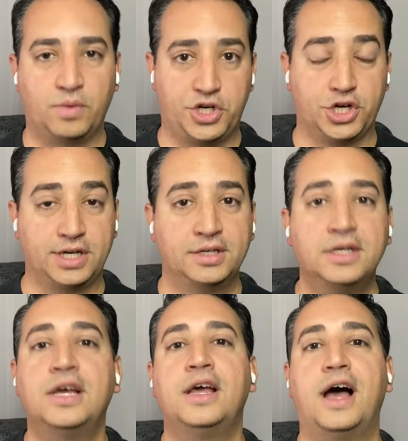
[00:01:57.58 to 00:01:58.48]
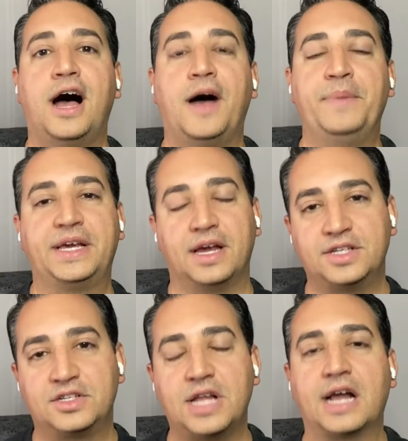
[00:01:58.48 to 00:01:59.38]
and we should uh,
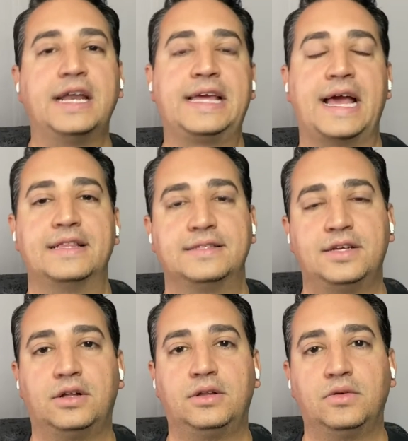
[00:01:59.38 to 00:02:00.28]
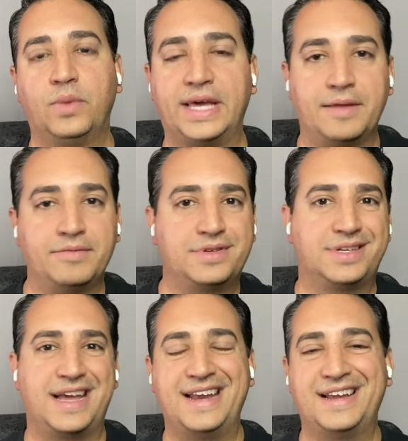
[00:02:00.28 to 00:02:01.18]
because it's not going to get until we get
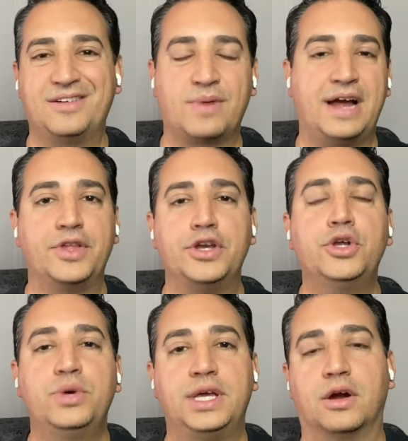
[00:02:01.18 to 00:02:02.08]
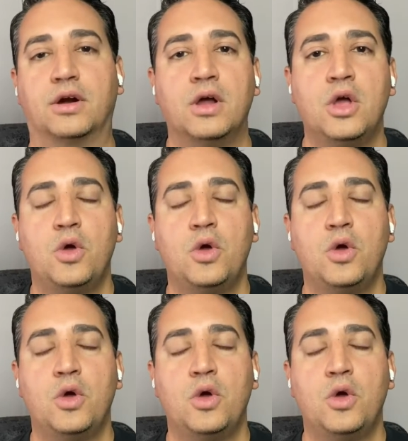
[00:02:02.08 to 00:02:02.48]
kind of around the new year